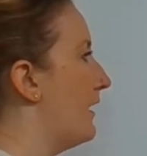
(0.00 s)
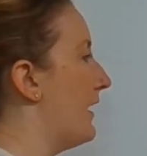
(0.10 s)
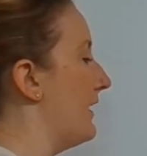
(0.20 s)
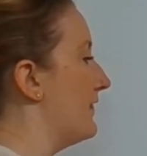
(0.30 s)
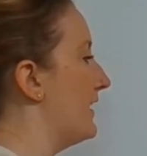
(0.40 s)

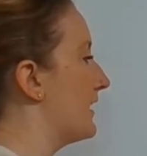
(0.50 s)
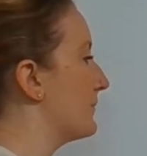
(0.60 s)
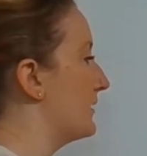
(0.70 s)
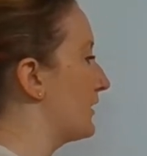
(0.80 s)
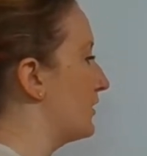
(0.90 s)
And then I'm
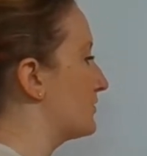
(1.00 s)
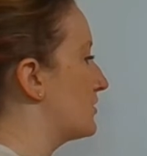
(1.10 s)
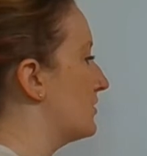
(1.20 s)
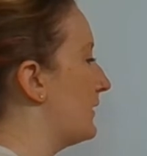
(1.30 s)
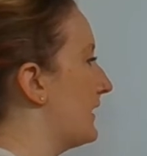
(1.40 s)
going to go
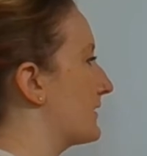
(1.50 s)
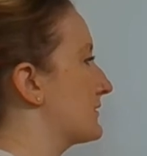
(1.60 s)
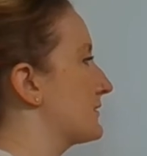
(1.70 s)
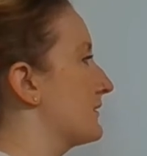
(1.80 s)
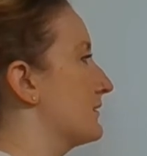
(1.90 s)

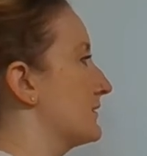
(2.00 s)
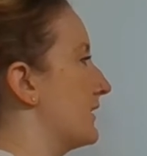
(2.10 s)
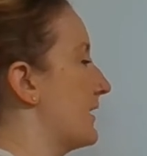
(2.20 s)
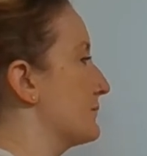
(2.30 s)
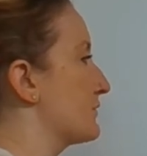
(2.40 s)
2x
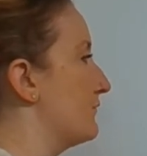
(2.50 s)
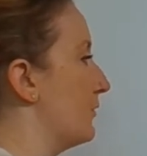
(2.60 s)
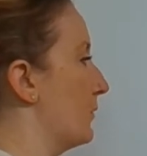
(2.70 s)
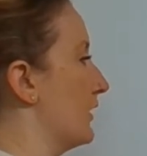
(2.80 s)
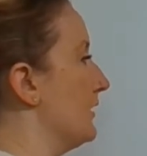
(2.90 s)
times
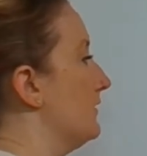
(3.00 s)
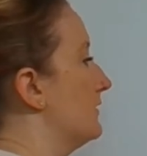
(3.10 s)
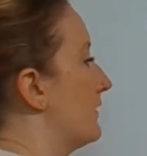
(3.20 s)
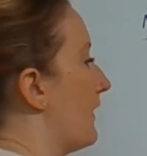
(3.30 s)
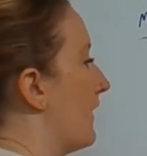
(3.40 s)
4,
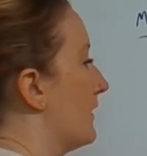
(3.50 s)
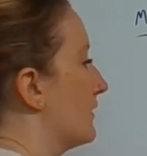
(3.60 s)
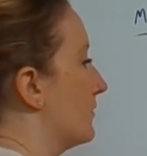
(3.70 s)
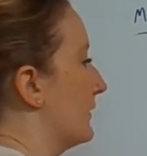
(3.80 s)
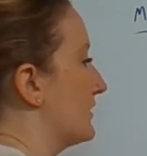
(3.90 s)

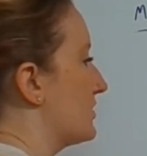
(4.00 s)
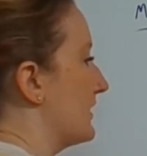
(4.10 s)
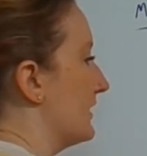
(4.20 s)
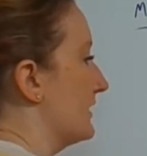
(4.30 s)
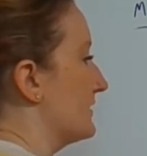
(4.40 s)
which
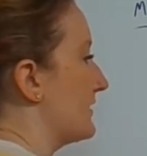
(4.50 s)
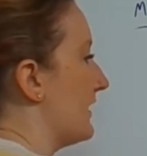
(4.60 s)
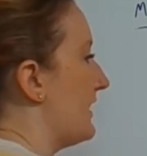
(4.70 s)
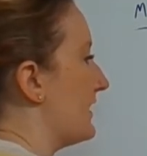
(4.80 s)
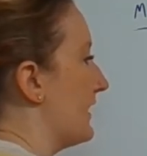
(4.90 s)
is
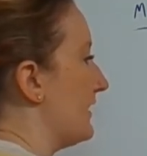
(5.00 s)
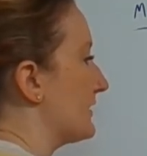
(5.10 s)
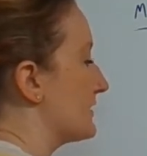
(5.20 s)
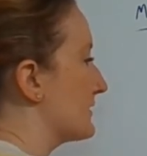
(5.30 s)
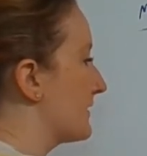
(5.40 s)
8x.
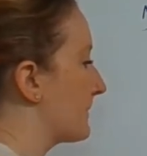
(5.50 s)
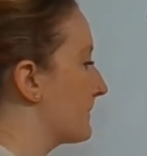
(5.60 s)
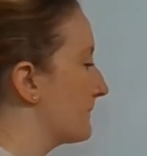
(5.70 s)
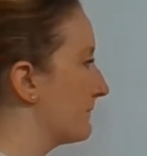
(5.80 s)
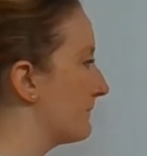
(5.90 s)

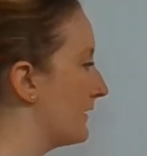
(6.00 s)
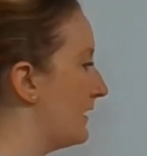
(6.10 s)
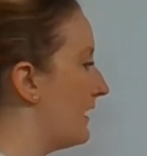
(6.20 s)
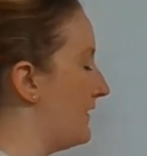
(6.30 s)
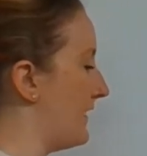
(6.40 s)

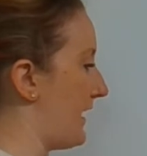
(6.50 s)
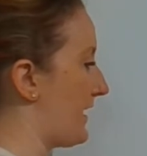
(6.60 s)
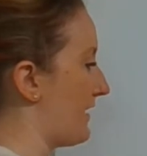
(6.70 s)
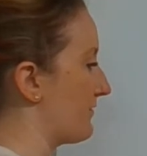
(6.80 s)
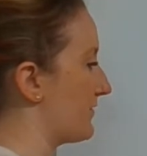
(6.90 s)
And then I
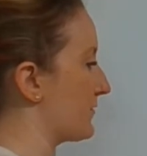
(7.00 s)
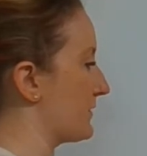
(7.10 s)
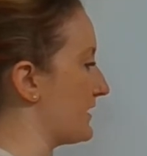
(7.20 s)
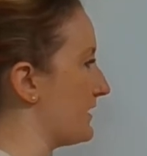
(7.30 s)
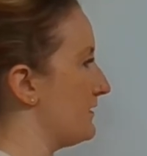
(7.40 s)
have
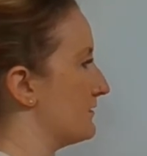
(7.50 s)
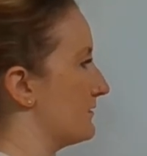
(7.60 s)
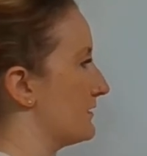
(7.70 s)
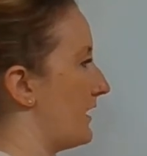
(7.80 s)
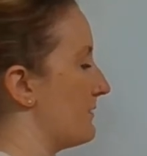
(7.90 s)
3
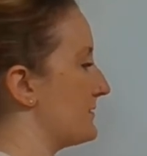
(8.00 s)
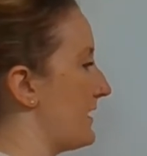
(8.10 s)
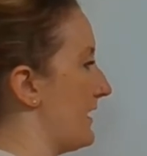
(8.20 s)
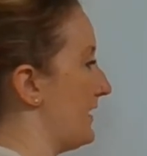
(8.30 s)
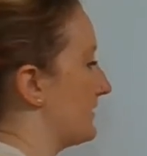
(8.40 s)
times
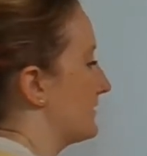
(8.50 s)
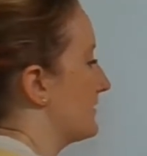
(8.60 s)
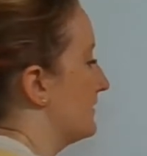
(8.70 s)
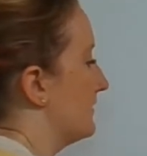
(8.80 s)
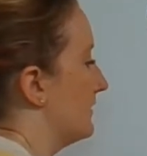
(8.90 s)
x,
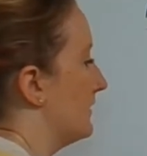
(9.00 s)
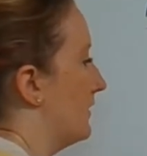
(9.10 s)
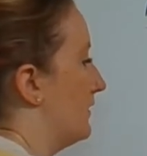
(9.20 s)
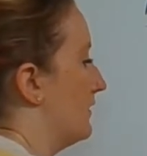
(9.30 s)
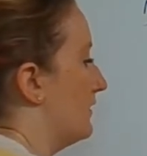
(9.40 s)

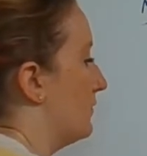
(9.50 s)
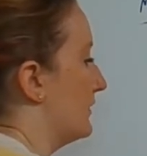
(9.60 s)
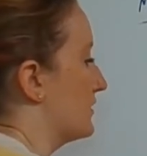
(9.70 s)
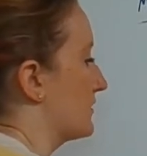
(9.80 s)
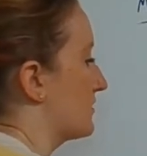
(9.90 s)

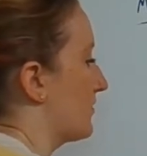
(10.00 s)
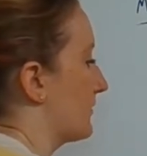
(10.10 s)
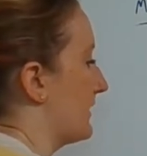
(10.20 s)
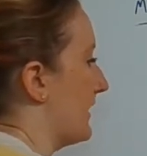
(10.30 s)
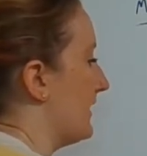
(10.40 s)
which is
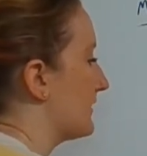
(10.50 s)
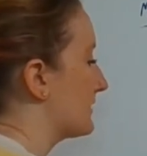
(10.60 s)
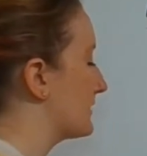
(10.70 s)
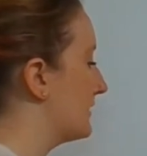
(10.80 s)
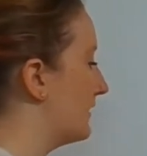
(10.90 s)
3x.
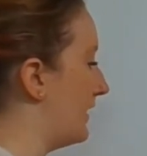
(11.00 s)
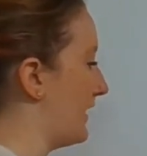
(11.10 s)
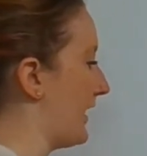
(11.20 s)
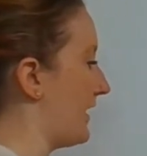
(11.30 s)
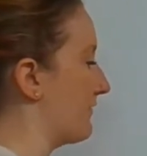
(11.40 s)
And then
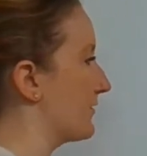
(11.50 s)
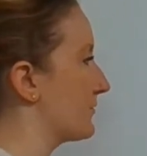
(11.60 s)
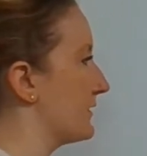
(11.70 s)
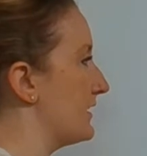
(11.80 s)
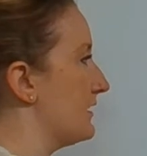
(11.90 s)
I have
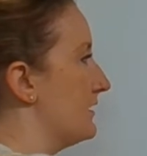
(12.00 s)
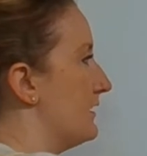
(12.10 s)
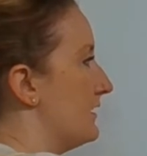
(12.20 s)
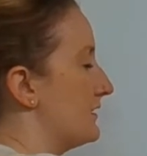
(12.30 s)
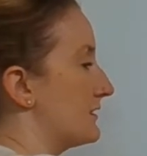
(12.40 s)
3
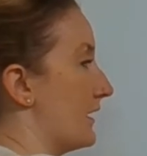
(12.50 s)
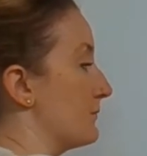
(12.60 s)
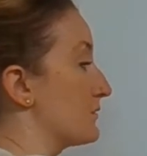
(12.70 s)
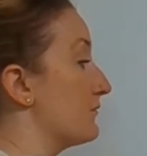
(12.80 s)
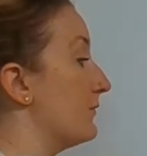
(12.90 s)

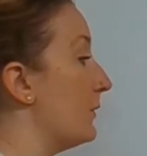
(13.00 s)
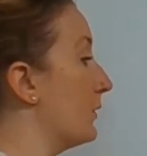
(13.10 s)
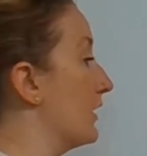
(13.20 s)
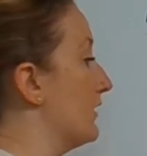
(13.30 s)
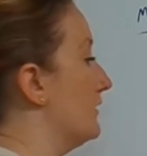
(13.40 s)
times
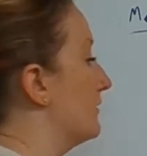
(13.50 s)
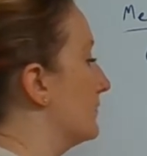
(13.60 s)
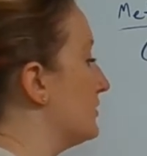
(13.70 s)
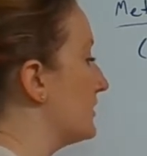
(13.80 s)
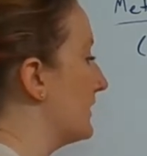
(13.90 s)
4,
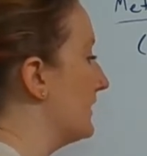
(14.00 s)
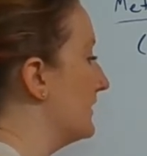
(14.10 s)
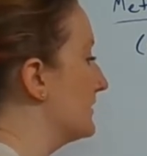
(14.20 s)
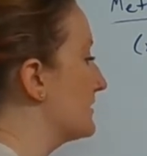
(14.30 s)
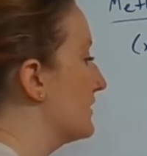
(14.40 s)
which
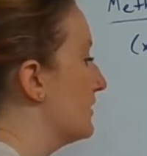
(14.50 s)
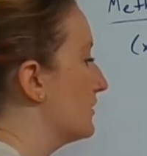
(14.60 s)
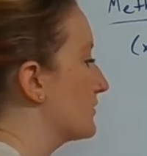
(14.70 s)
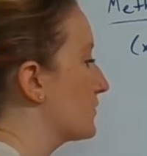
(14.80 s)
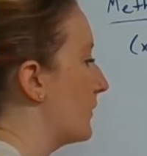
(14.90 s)
is
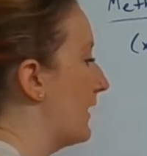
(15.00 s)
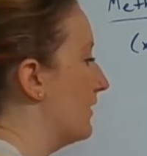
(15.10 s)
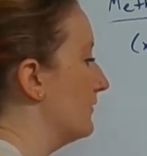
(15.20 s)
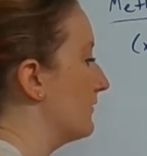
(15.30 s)
12.